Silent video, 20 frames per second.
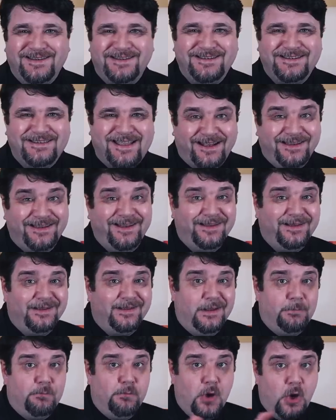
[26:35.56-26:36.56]

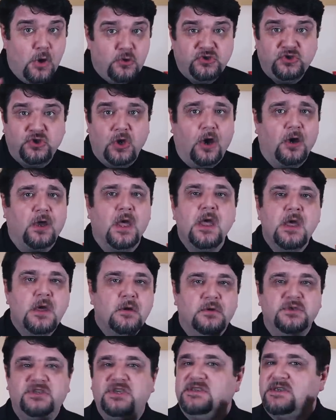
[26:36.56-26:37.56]
intersecting the bow shock,
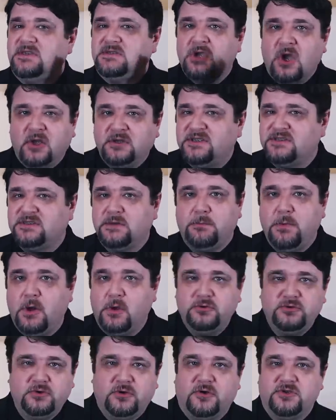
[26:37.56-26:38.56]
which is as hot as a
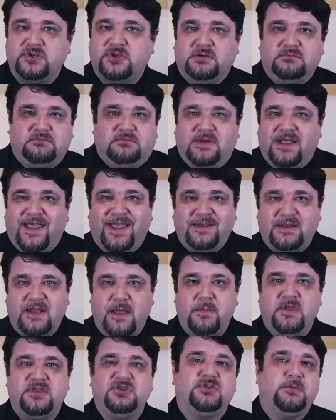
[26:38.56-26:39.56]
blowtorch and can
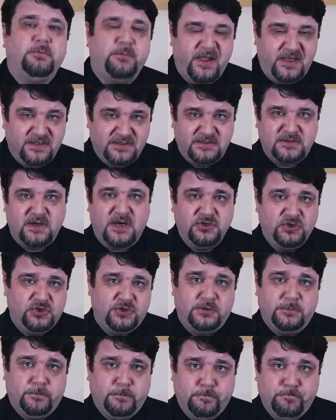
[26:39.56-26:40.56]
damage the plane
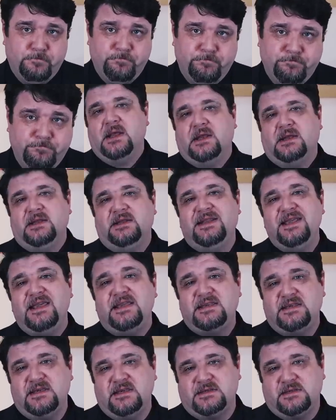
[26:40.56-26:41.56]
structure.
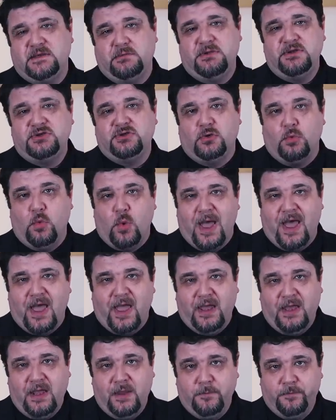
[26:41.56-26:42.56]
This is the reason
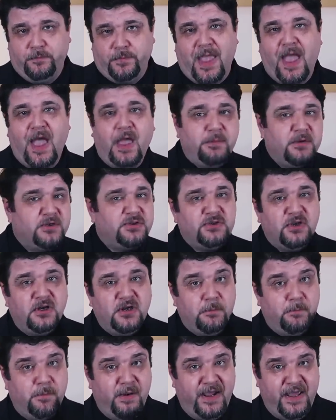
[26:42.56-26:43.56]
why
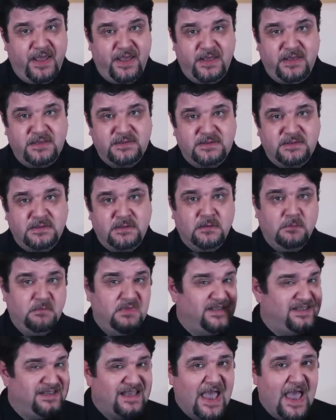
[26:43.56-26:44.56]
hypersonic planes,
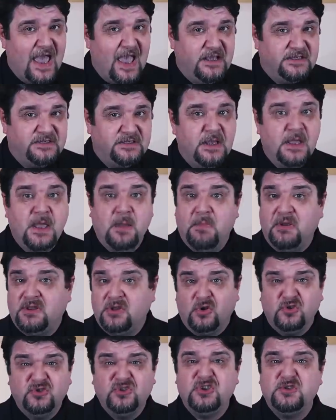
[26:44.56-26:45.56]
missiles,
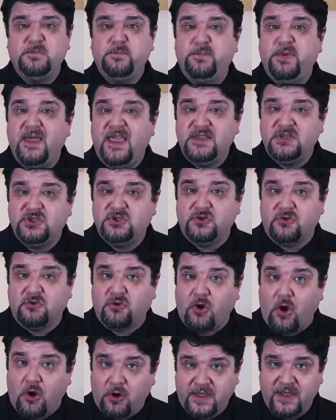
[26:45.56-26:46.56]
but also space
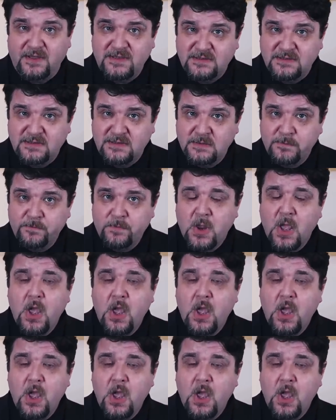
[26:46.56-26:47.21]
rockets